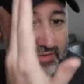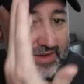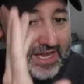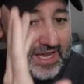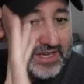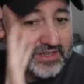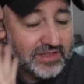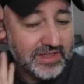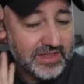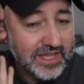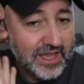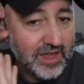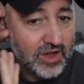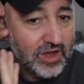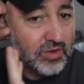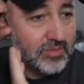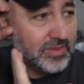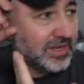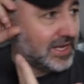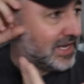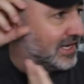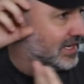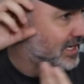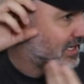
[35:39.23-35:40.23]
of edge of the
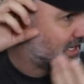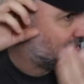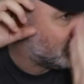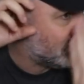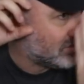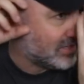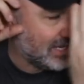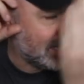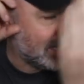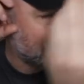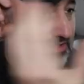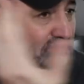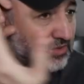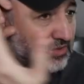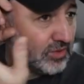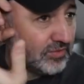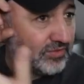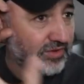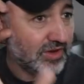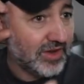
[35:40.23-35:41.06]
helmet and it gives you that sort of